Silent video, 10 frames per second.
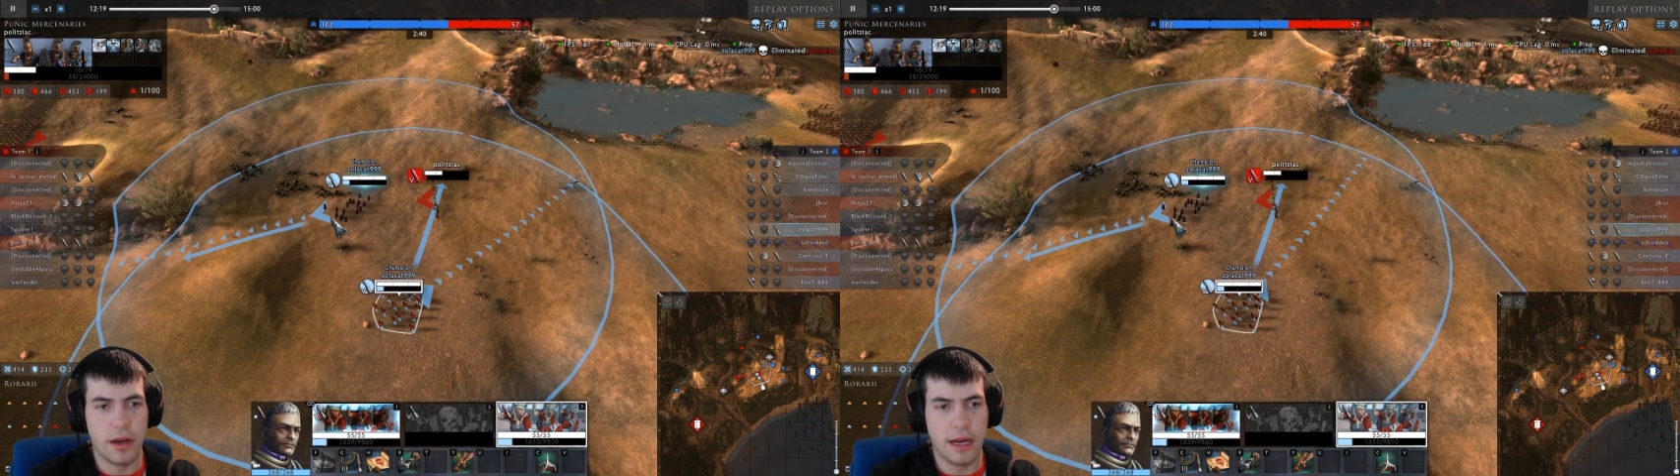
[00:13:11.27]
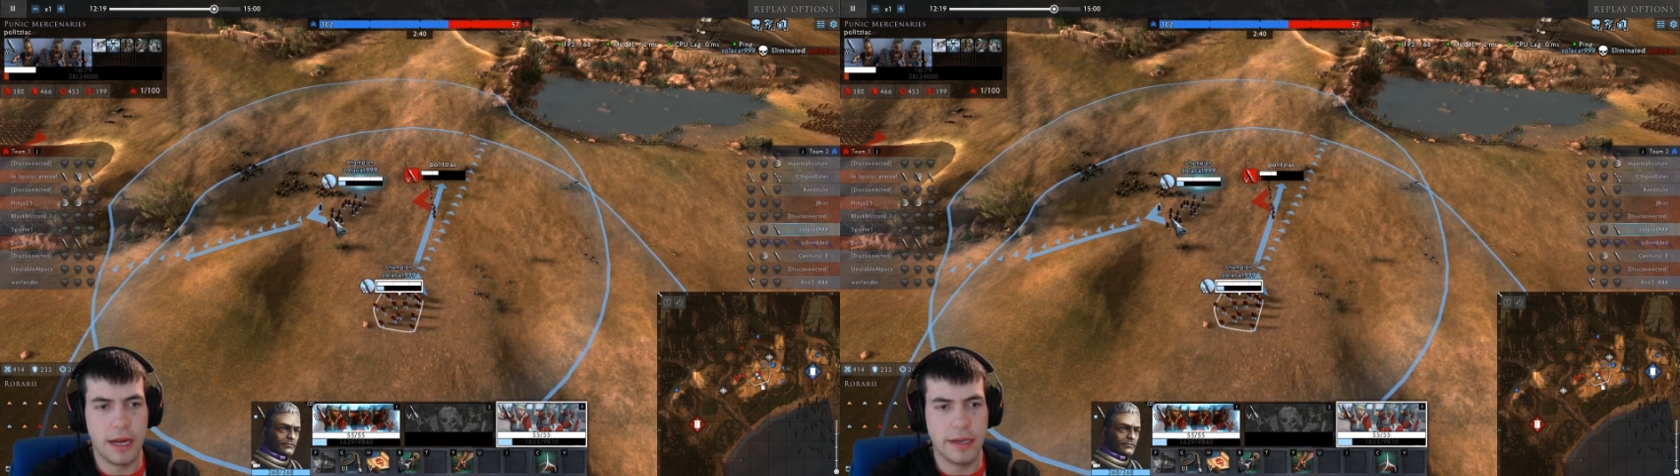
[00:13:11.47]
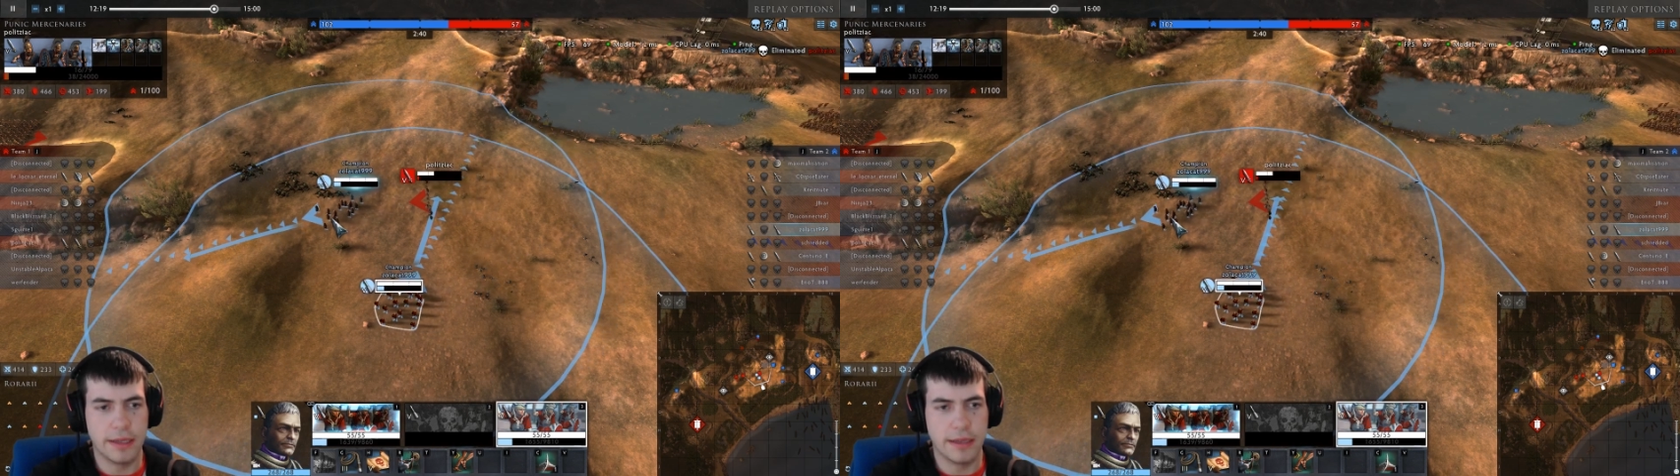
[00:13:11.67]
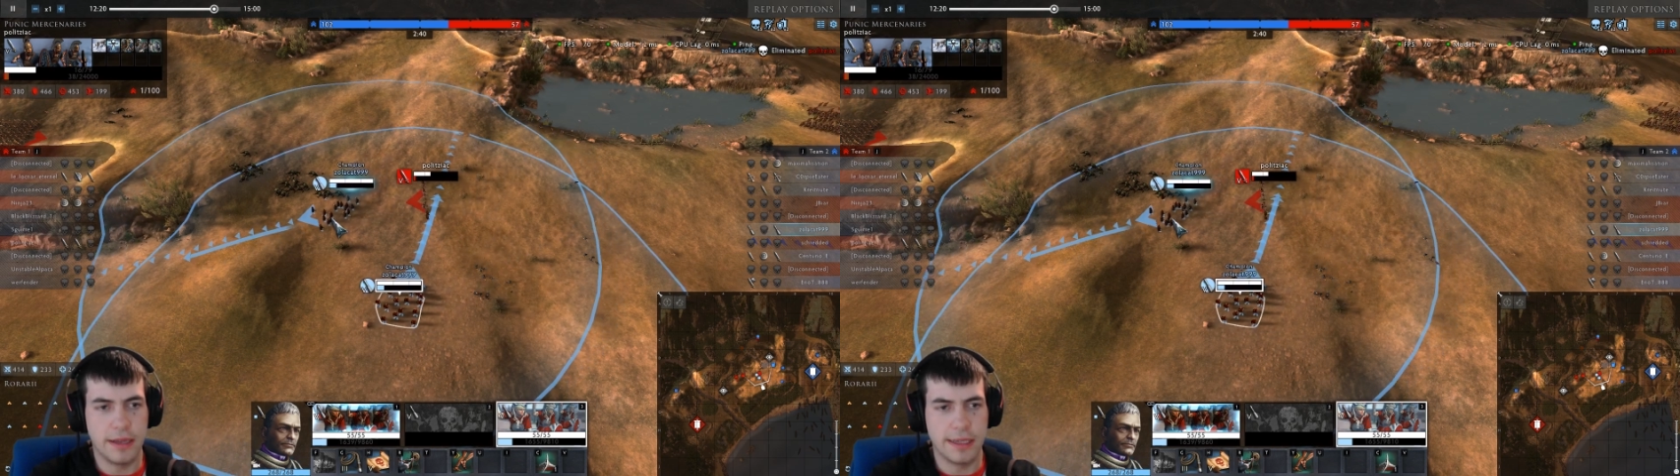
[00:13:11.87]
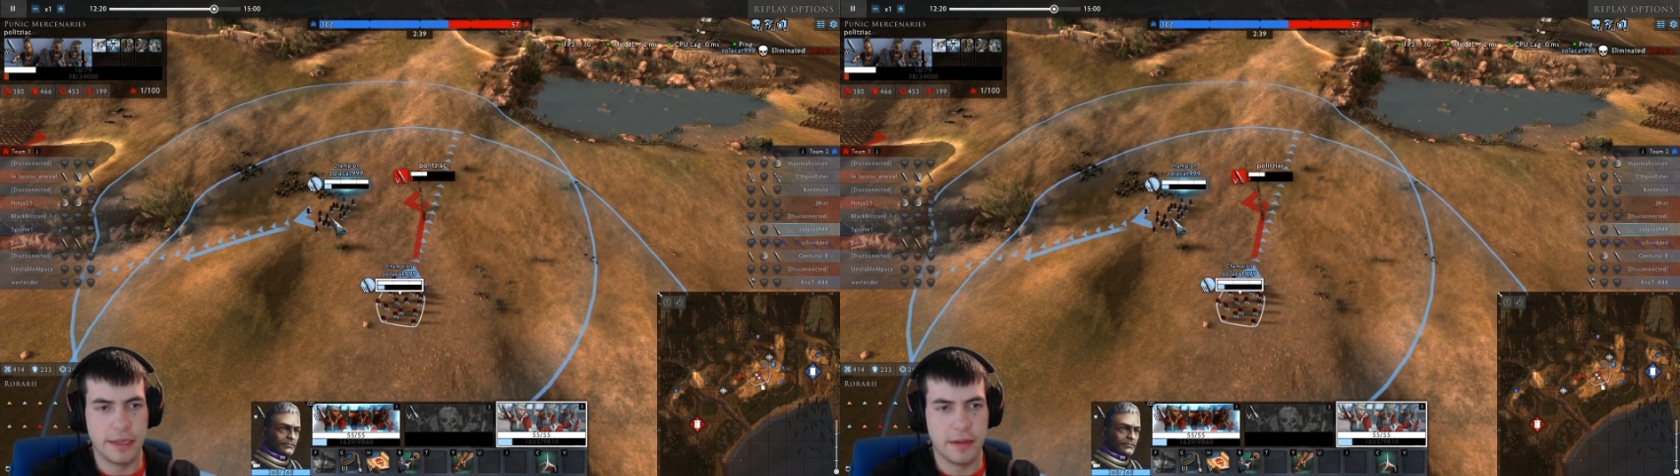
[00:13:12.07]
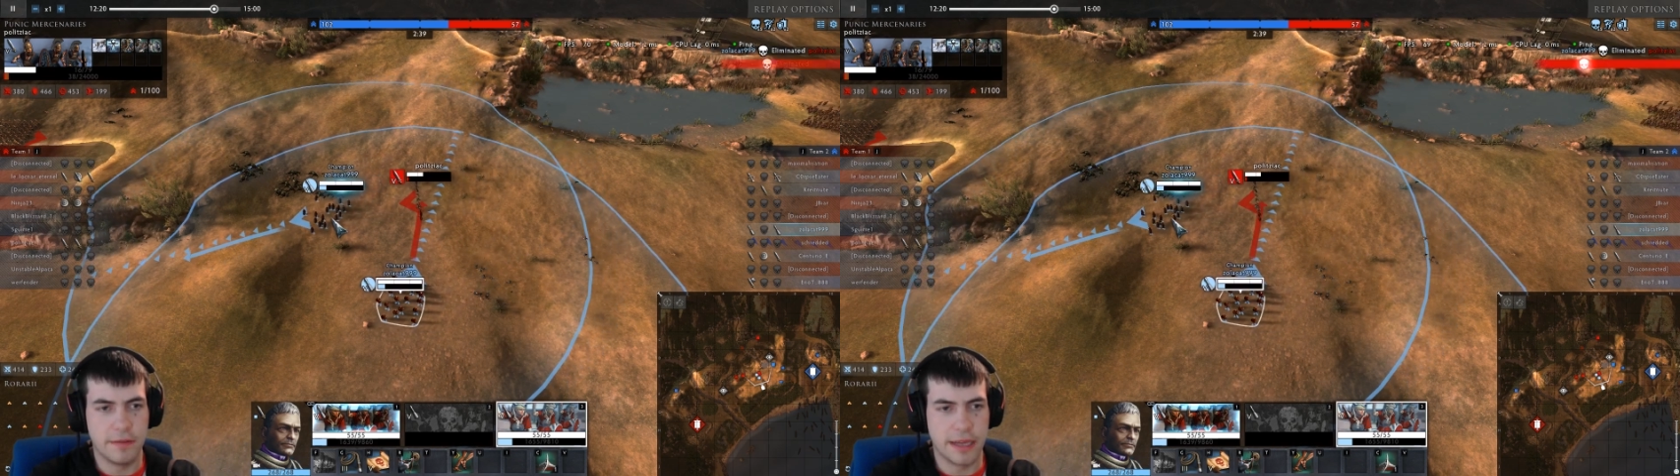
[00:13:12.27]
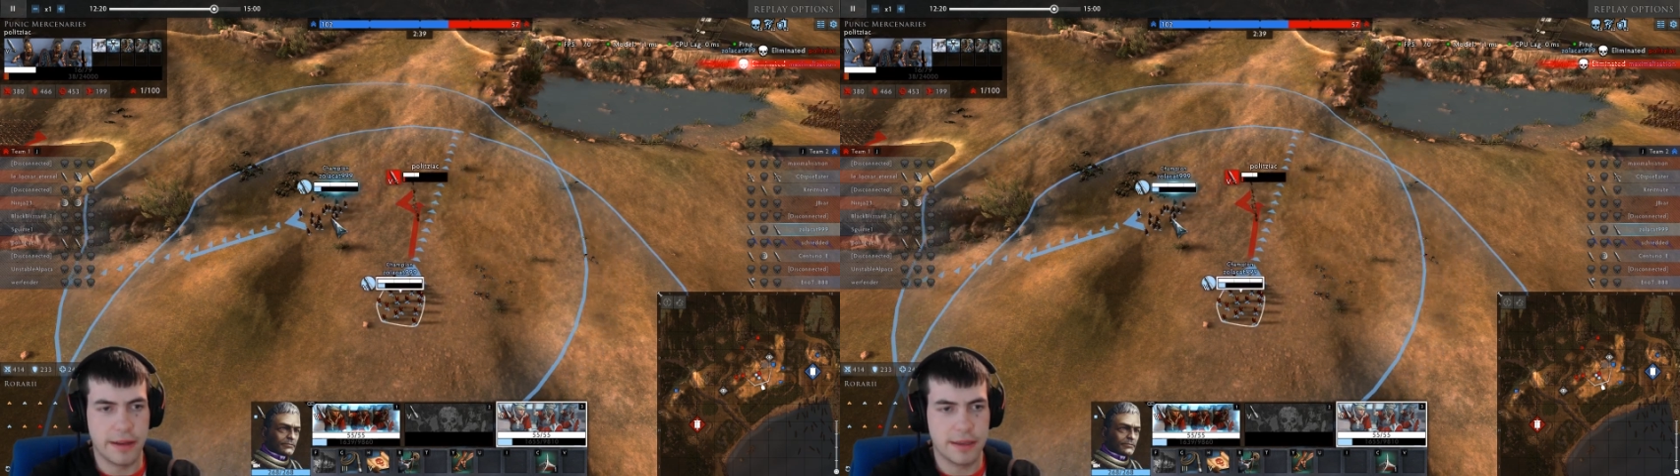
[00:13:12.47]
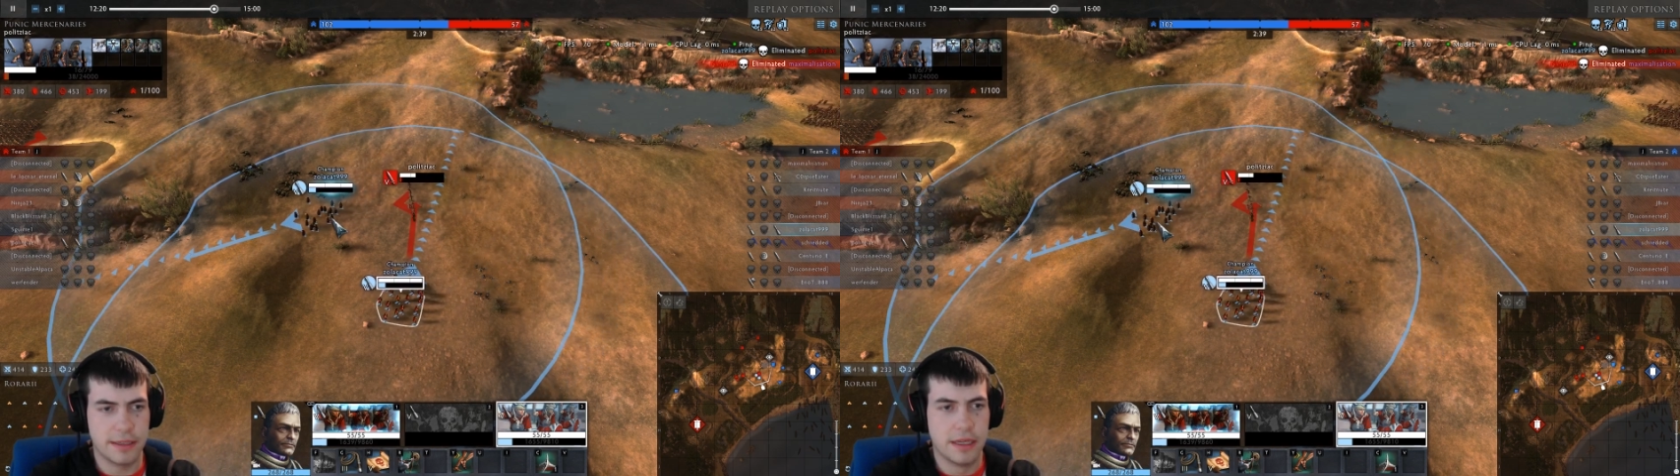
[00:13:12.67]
and that is enough to get